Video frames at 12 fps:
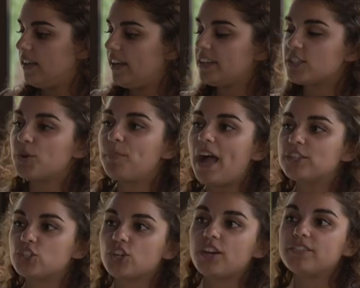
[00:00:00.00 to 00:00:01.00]
It is our
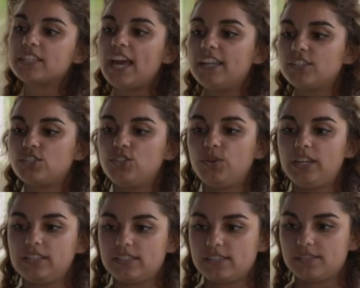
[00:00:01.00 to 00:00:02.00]
Bachelor of Science
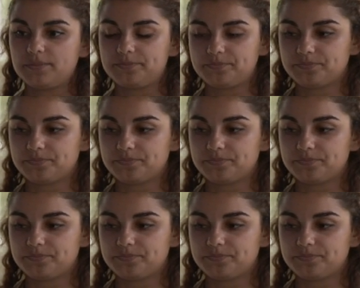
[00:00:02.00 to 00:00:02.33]
students.